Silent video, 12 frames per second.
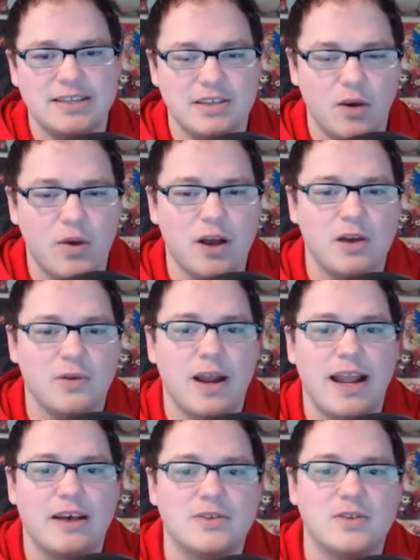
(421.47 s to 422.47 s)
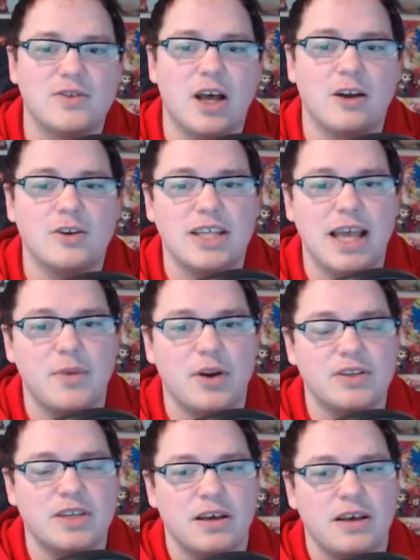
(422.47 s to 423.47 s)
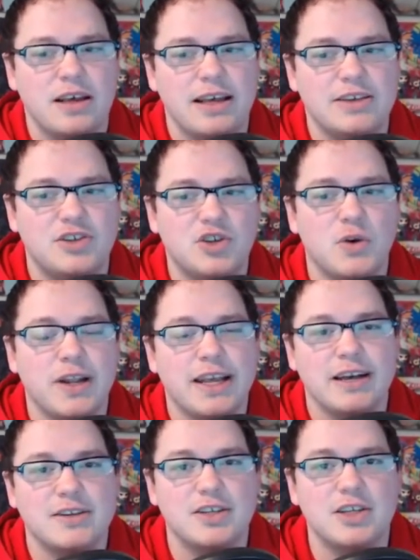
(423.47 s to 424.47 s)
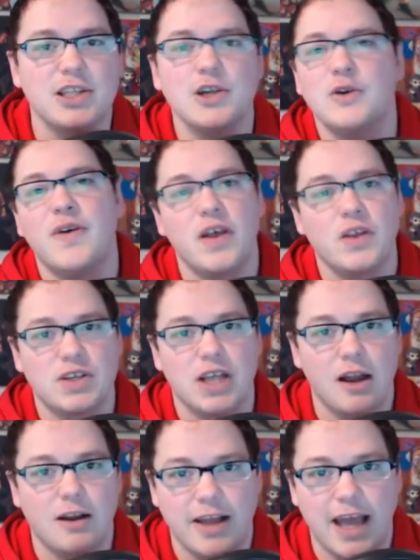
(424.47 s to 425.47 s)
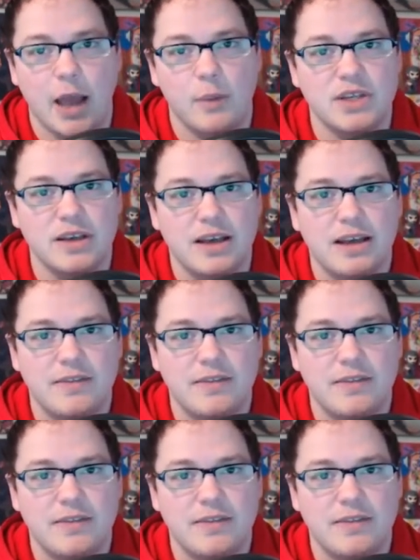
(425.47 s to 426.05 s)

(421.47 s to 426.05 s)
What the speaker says: going on right now. So Soccer Slammers is joining a slew of other soccer games that